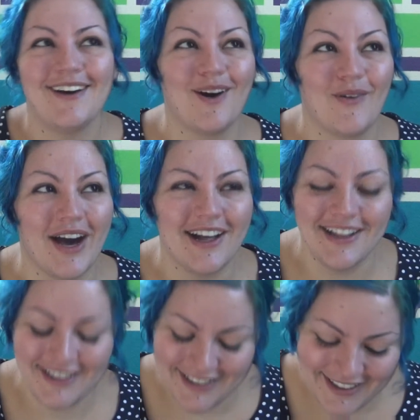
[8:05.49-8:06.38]
Oh
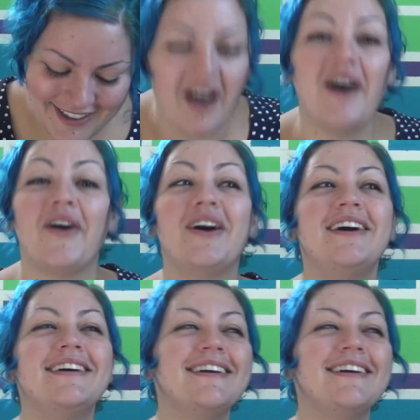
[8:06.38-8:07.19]
well. Oh,